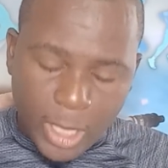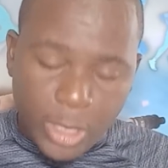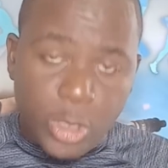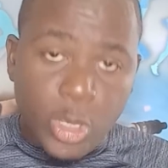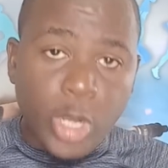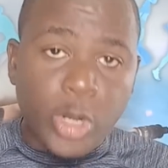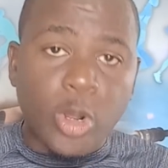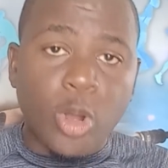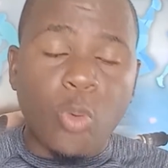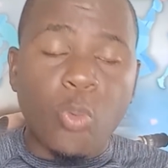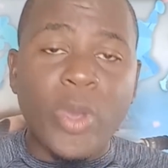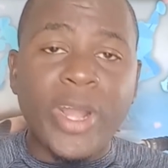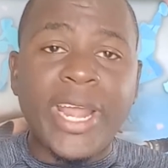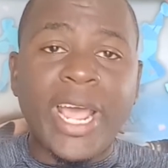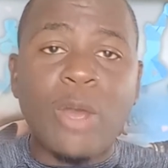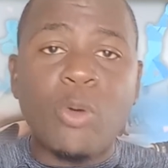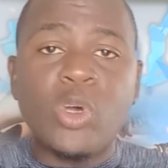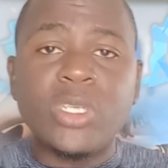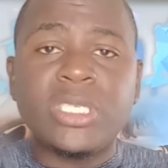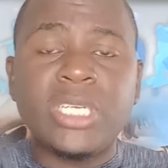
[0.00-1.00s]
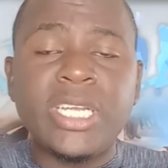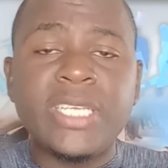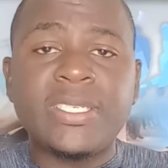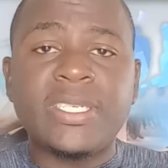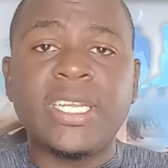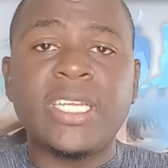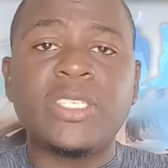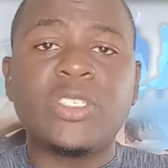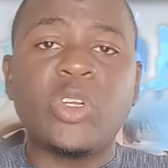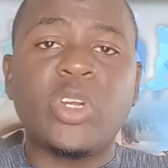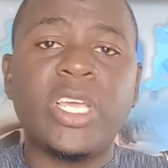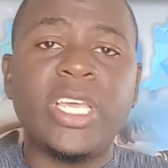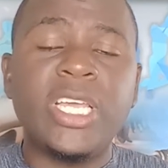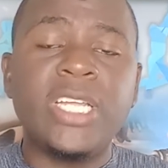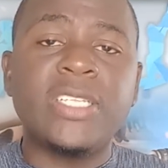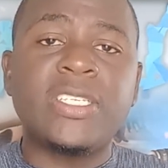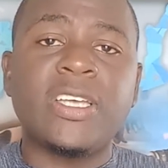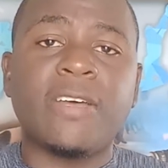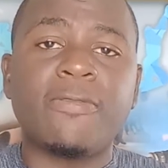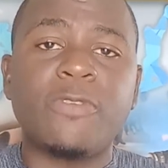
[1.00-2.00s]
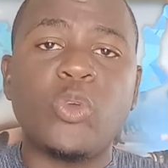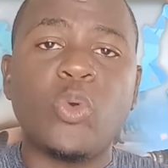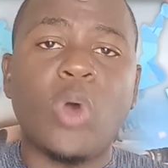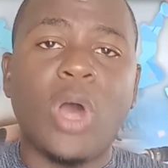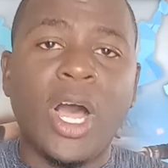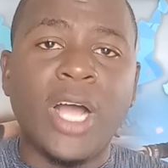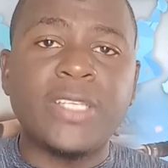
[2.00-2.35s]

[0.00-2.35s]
you know, when I was listening to the interview